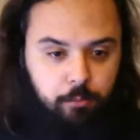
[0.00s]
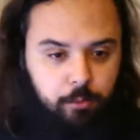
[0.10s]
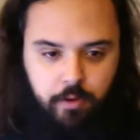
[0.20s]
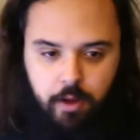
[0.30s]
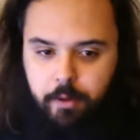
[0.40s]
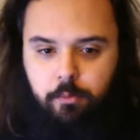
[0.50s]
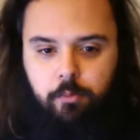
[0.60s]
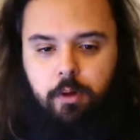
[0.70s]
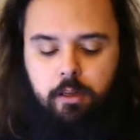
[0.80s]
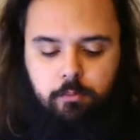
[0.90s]
Was fine.
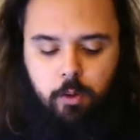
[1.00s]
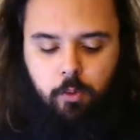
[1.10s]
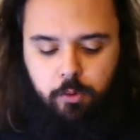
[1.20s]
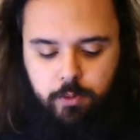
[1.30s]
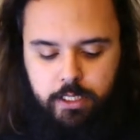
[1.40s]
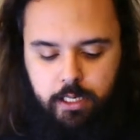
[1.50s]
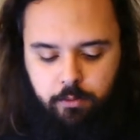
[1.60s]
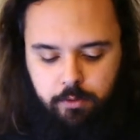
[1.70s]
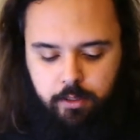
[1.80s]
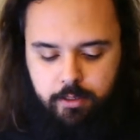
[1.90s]
My work was
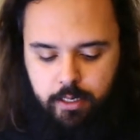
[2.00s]
late with this.